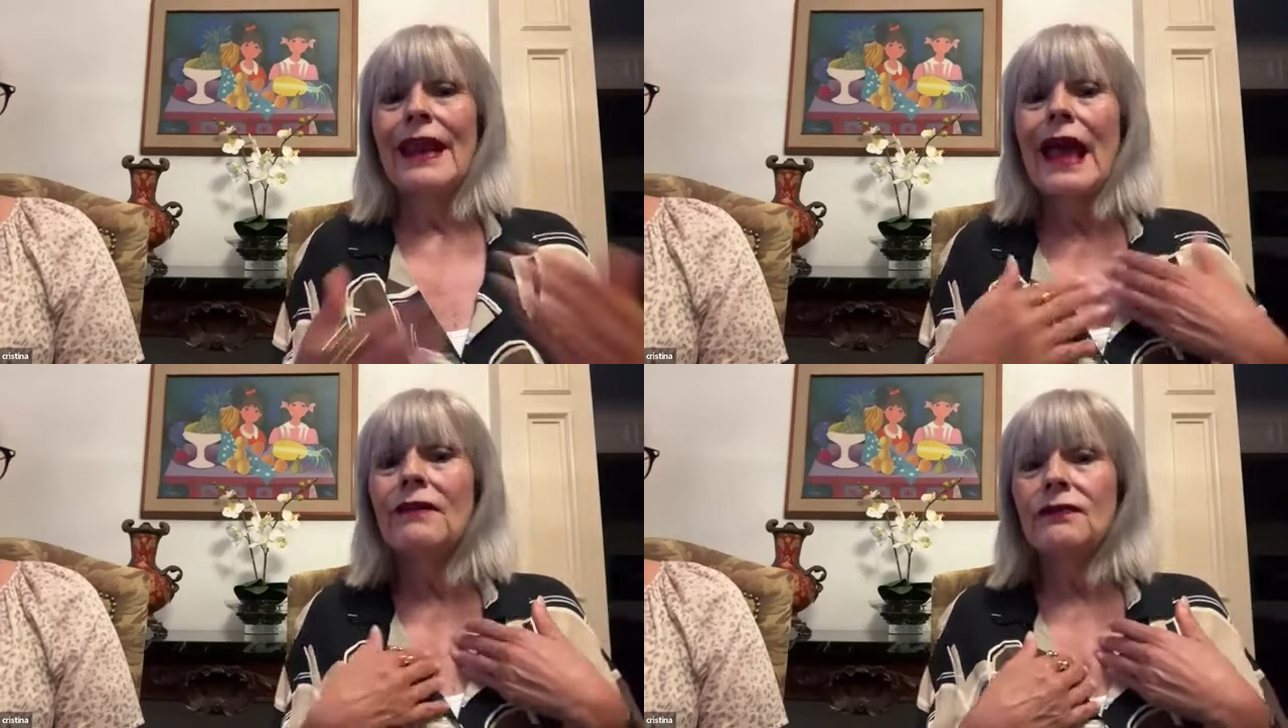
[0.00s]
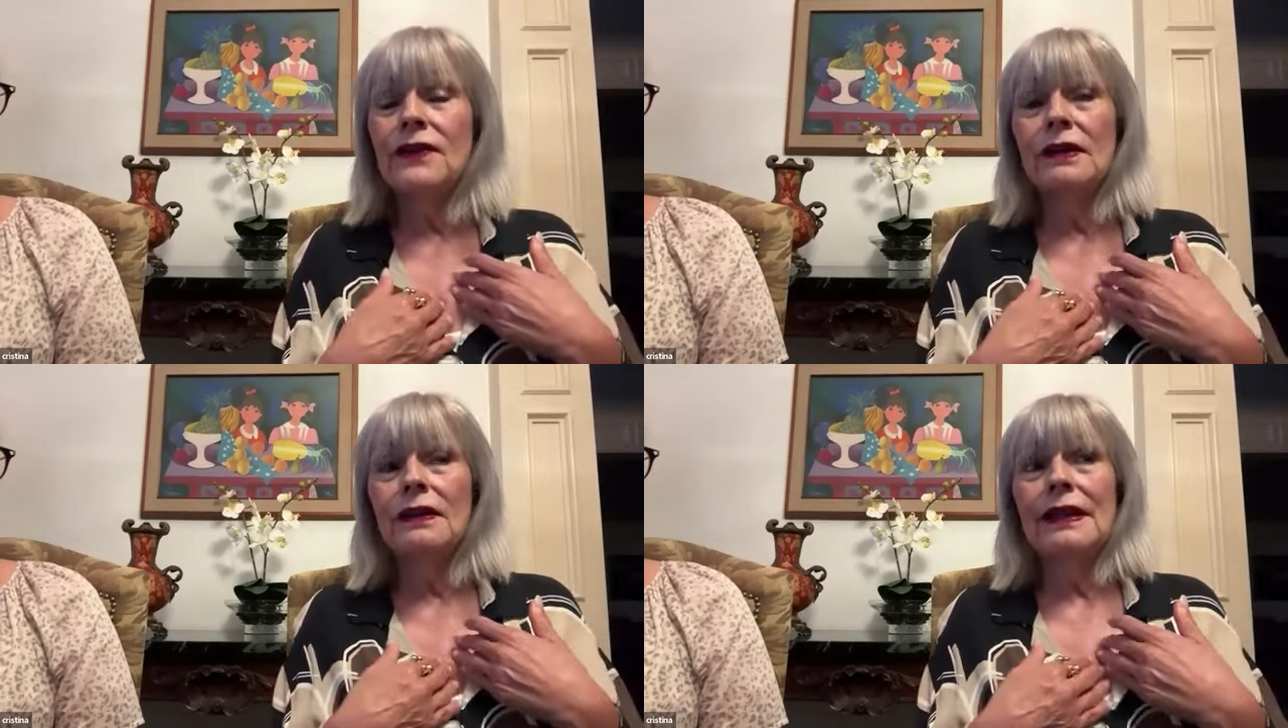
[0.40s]
I
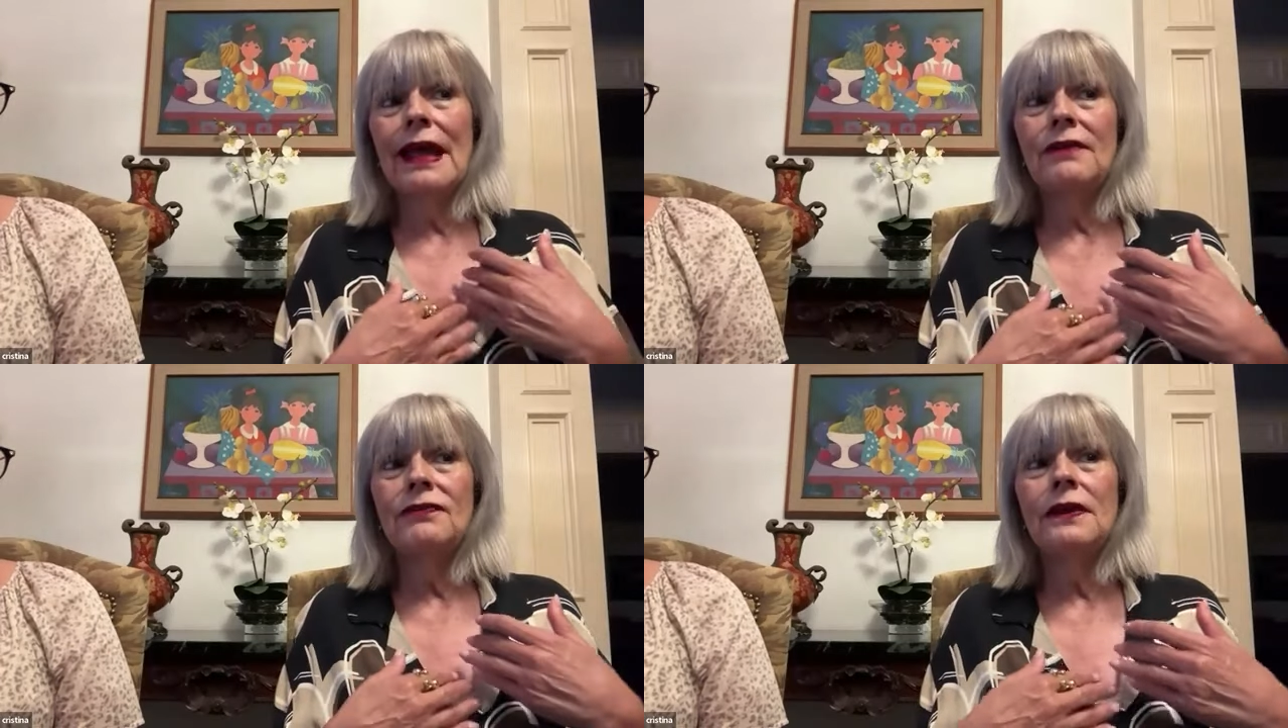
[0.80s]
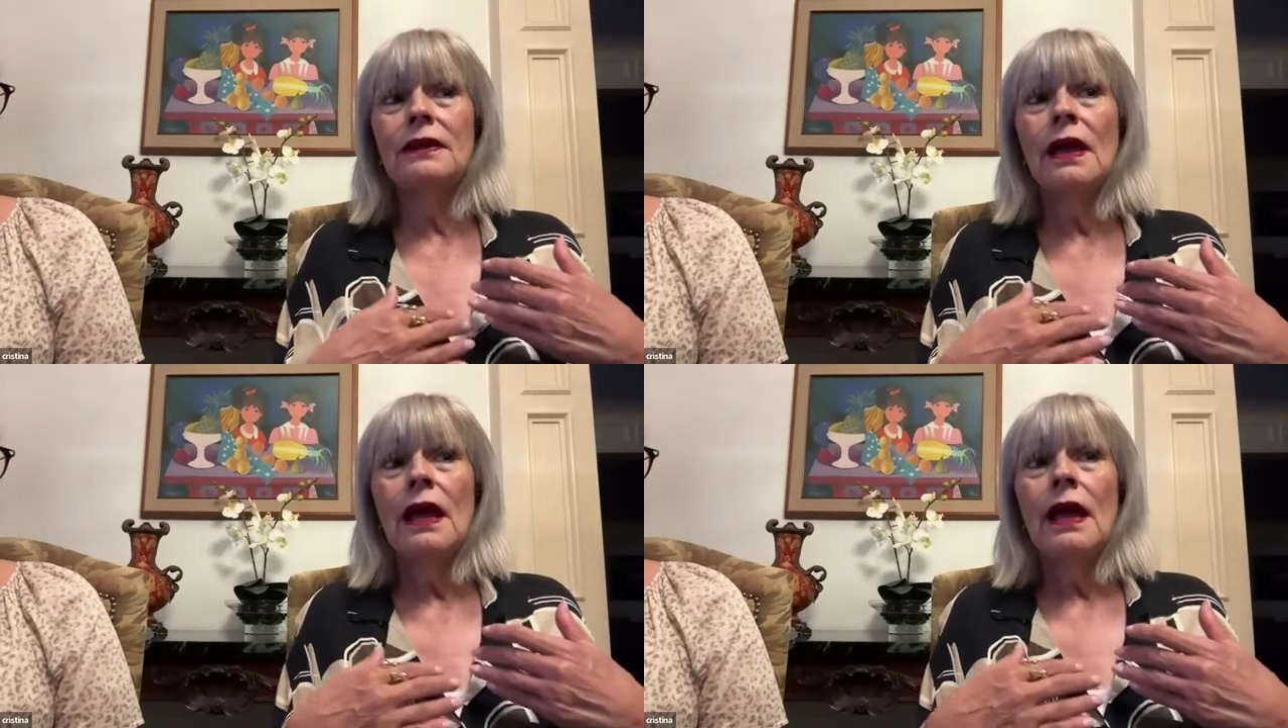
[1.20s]
feel, and I
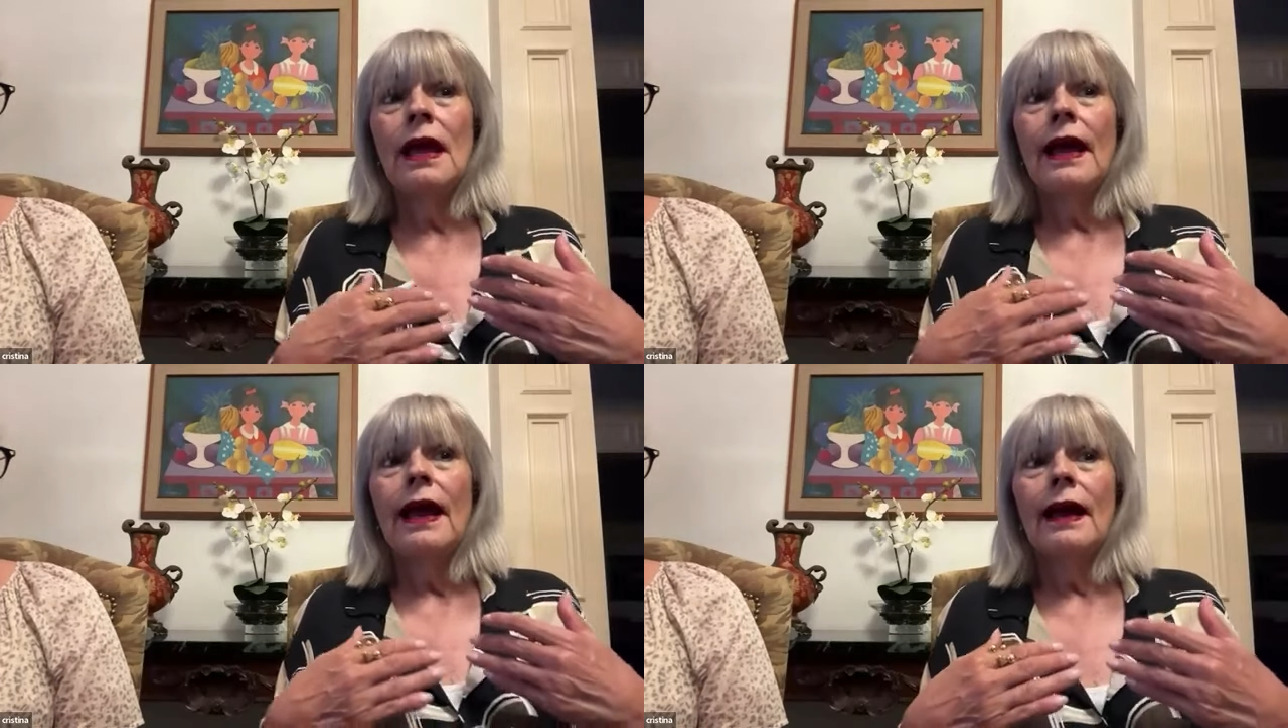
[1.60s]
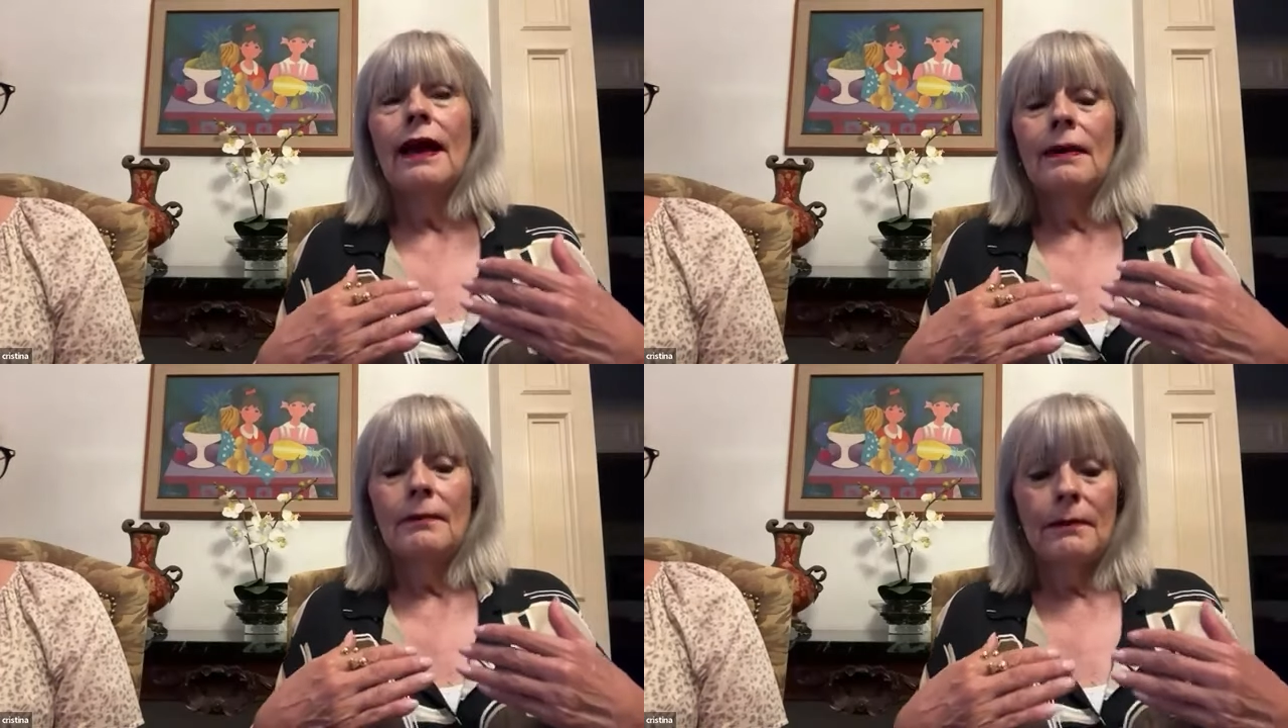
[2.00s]
feel
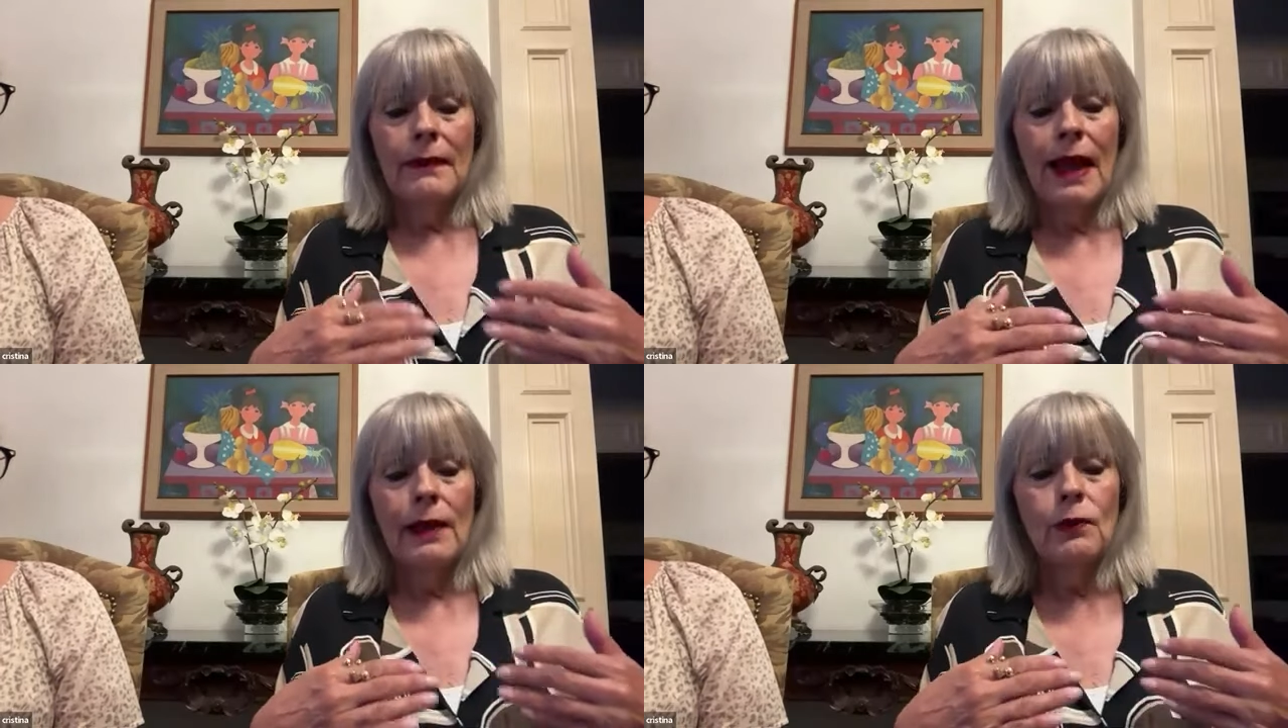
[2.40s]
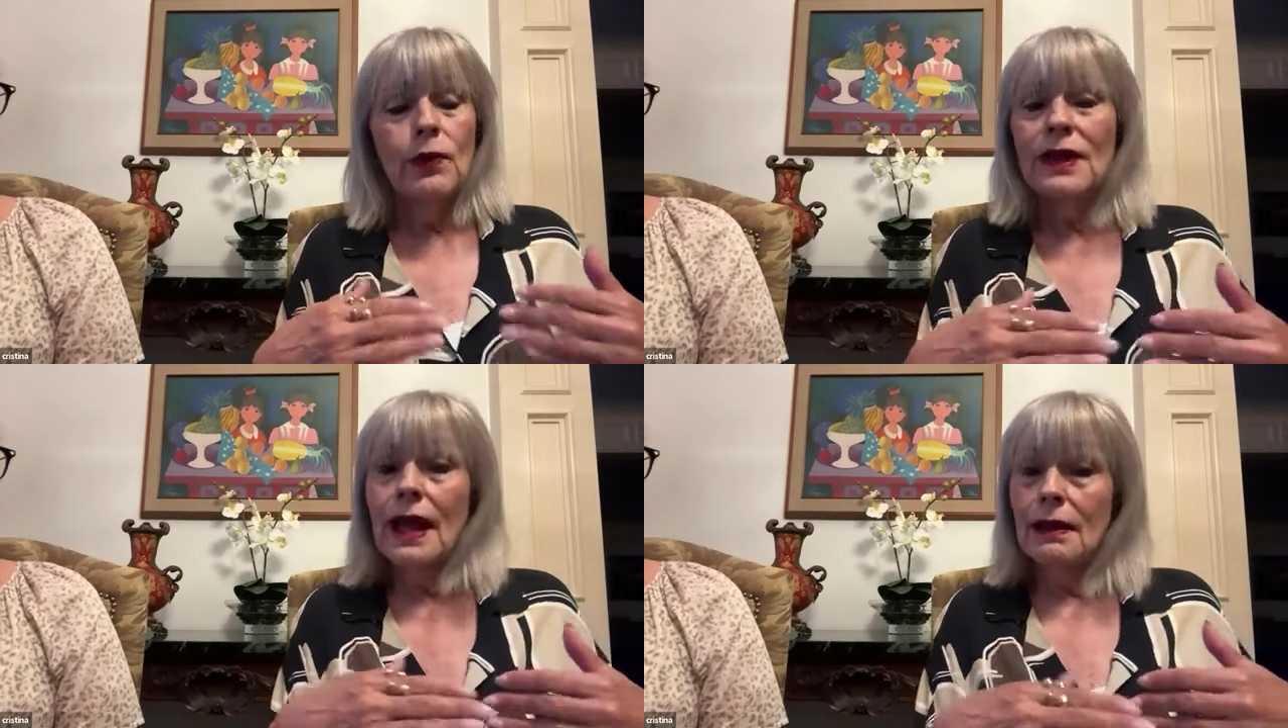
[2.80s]
I
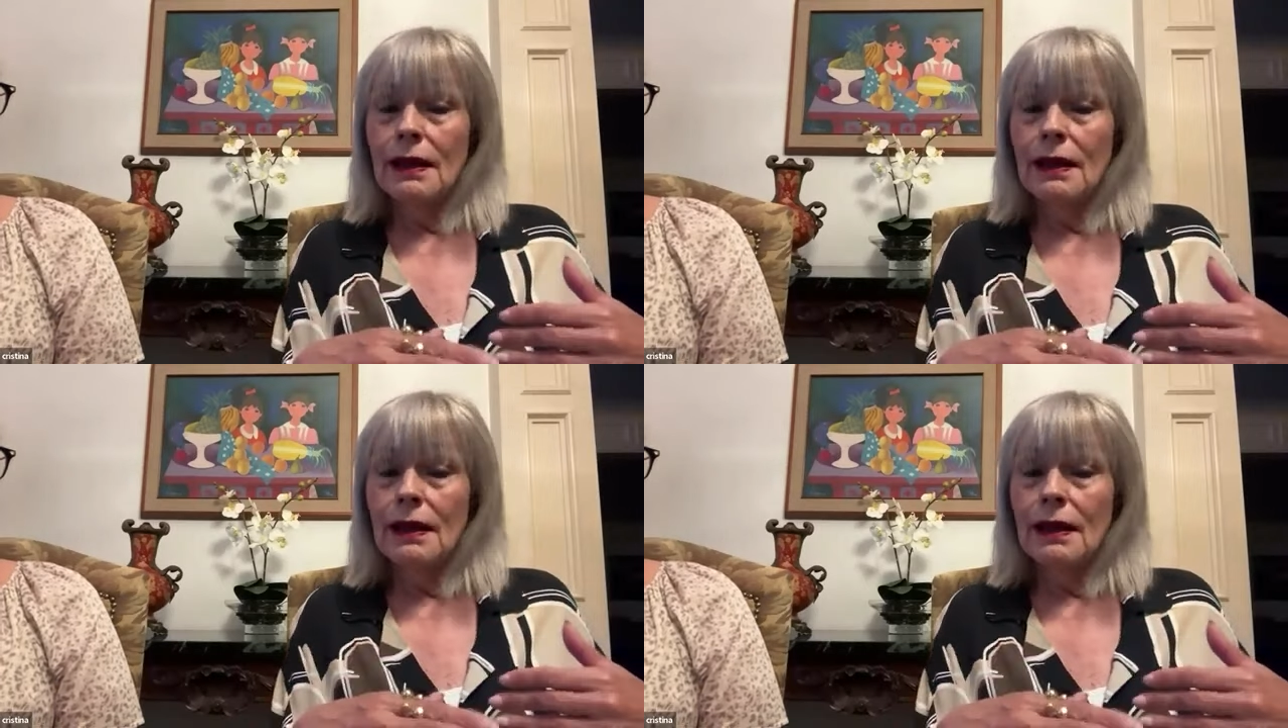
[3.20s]
work.